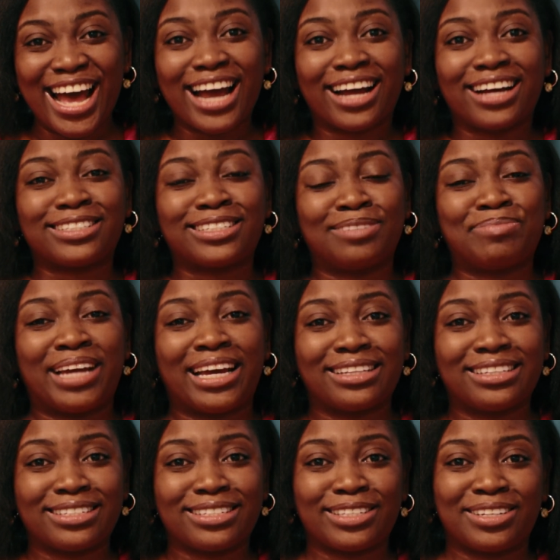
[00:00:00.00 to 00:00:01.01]
Because I'm
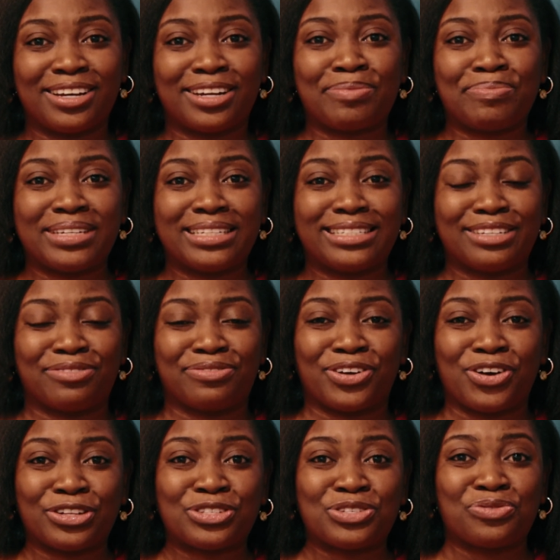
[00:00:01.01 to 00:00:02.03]
like, this is going to be
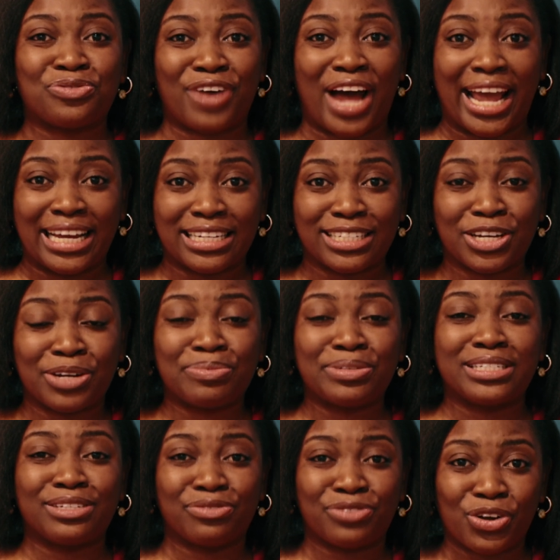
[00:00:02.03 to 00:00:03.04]
difficult to find. It's going
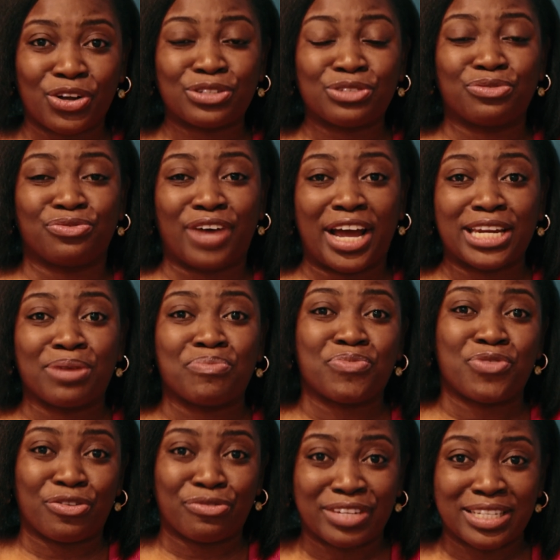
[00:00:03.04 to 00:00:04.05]
to be difficult to find a
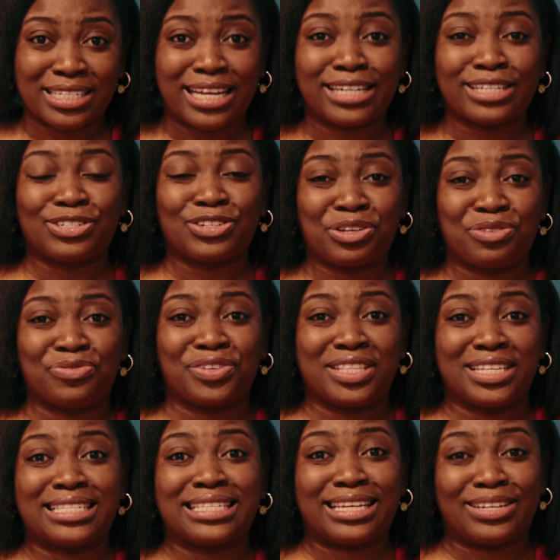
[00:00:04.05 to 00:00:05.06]
province that is looking for
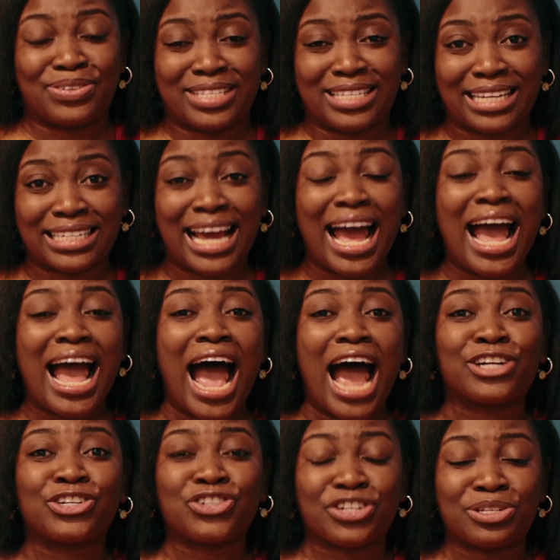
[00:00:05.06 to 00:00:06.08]
this skill set.
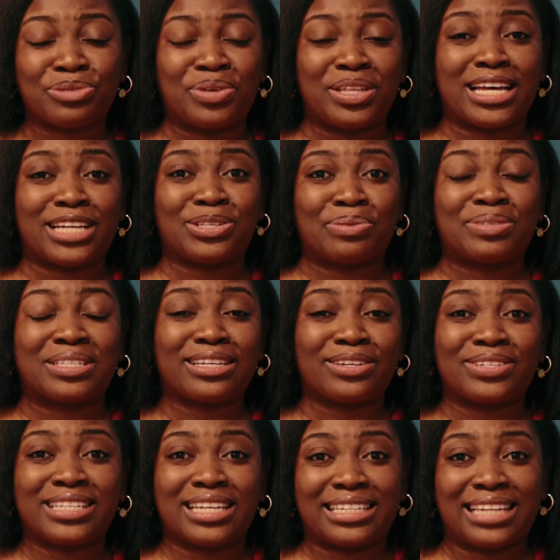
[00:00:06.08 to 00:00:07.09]
And trust me, there are some
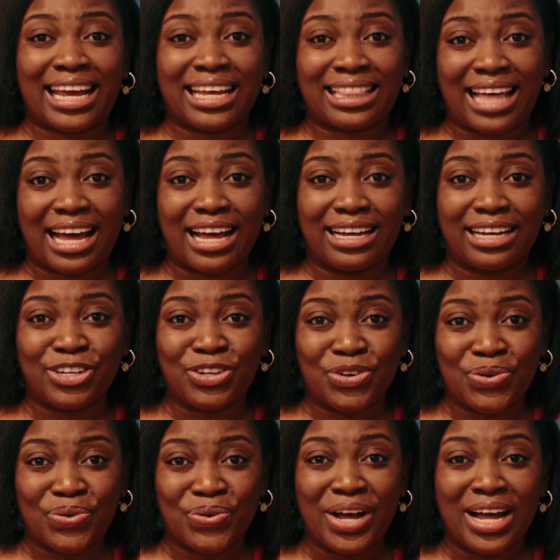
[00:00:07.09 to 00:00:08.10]
skill sets like that,
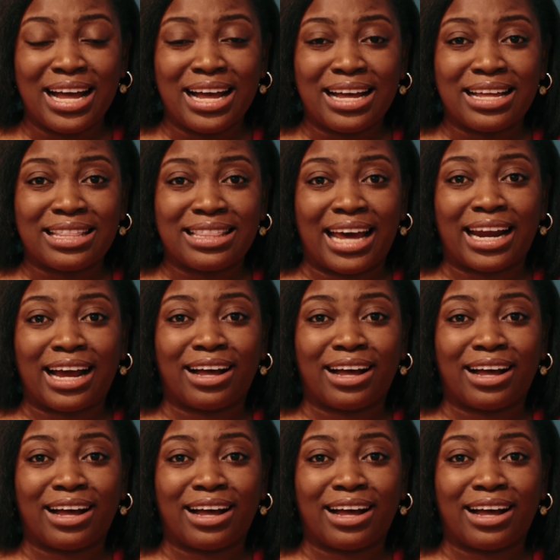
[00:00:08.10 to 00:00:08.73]
that